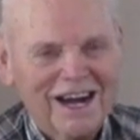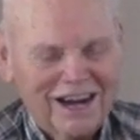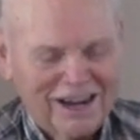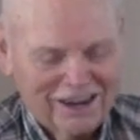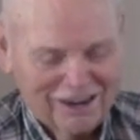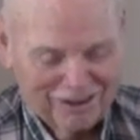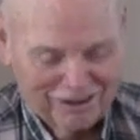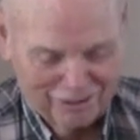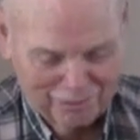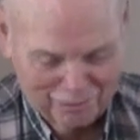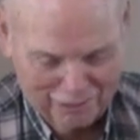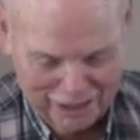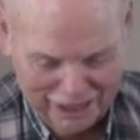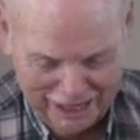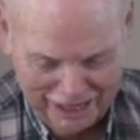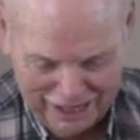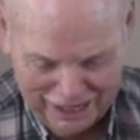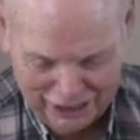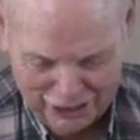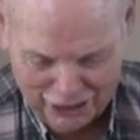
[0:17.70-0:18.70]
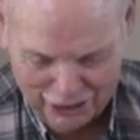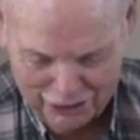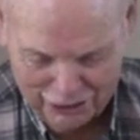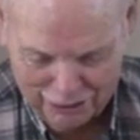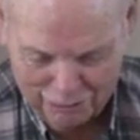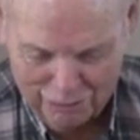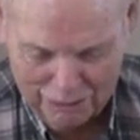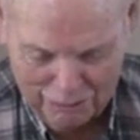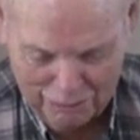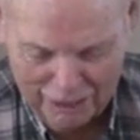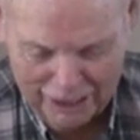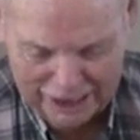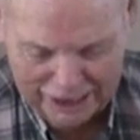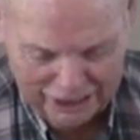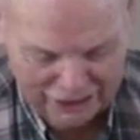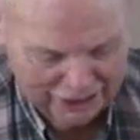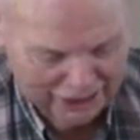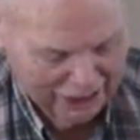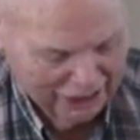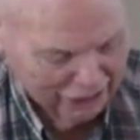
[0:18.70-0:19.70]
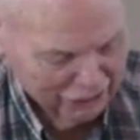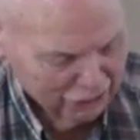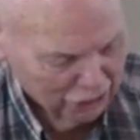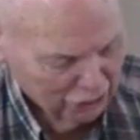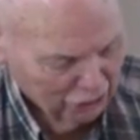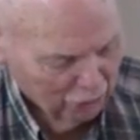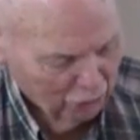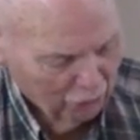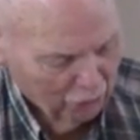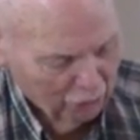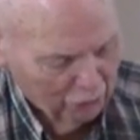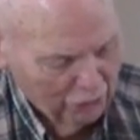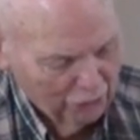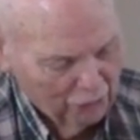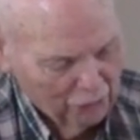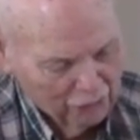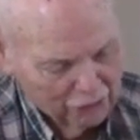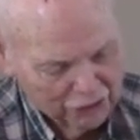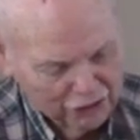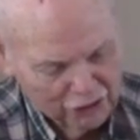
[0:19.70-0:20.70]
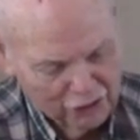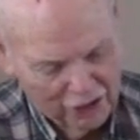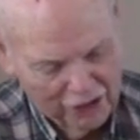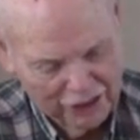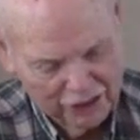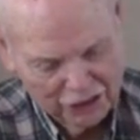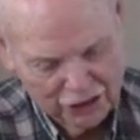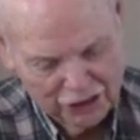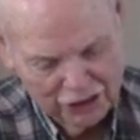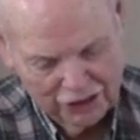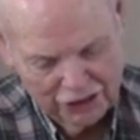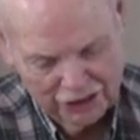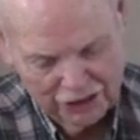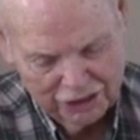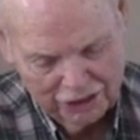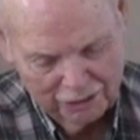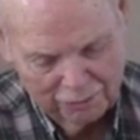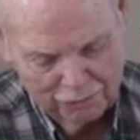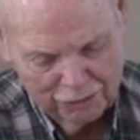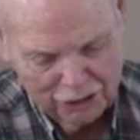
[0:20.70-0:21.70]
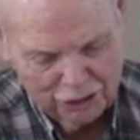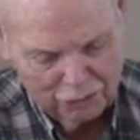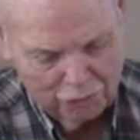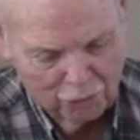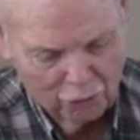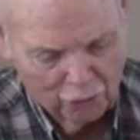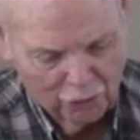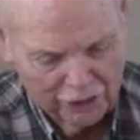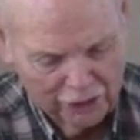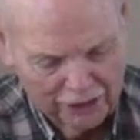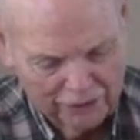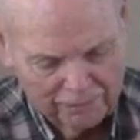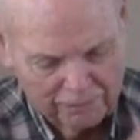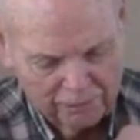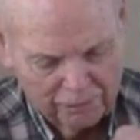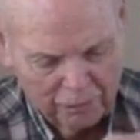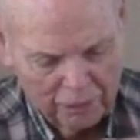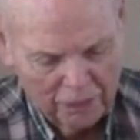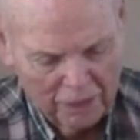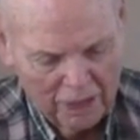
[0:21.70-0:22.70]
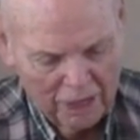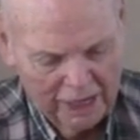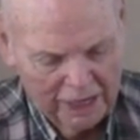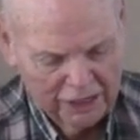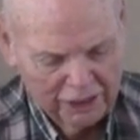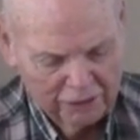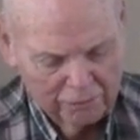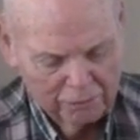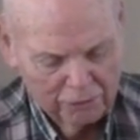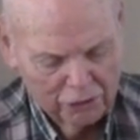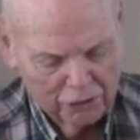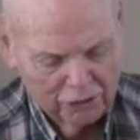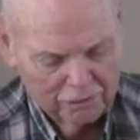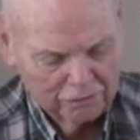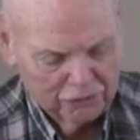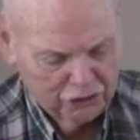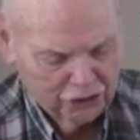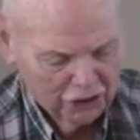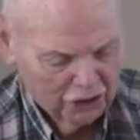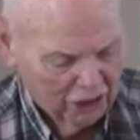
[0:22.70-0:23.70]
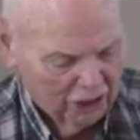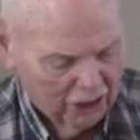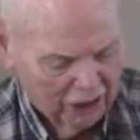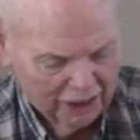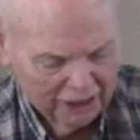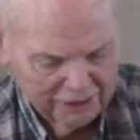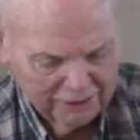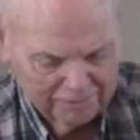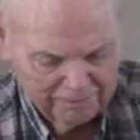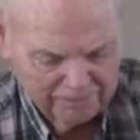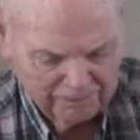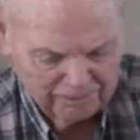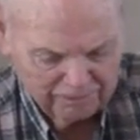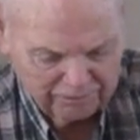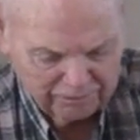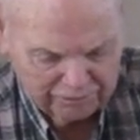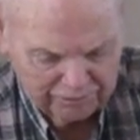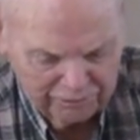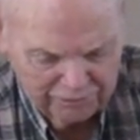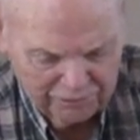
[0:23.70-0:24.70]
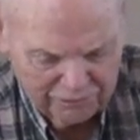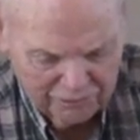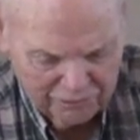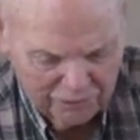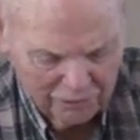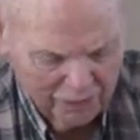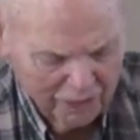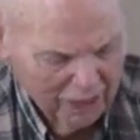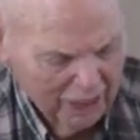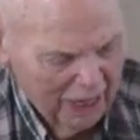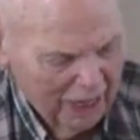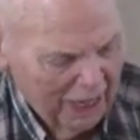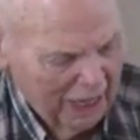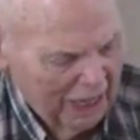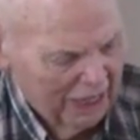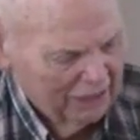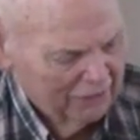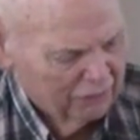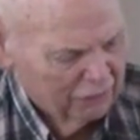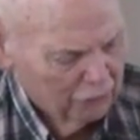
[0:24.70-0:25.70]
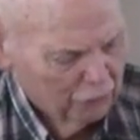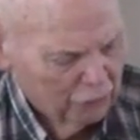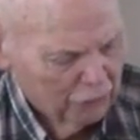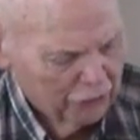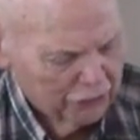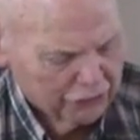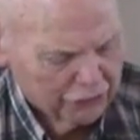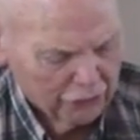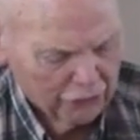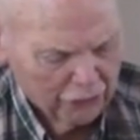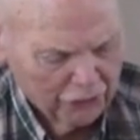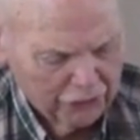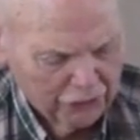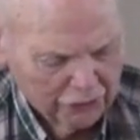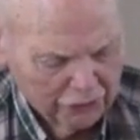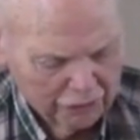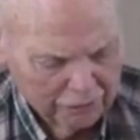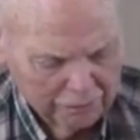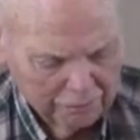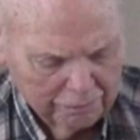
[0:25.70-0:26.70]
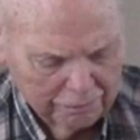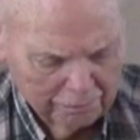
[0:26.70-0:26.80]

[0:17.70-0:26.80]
oh man, it's good to be back in the house of the Lord. We want to try to study something this morning in the book of John. If you would turn your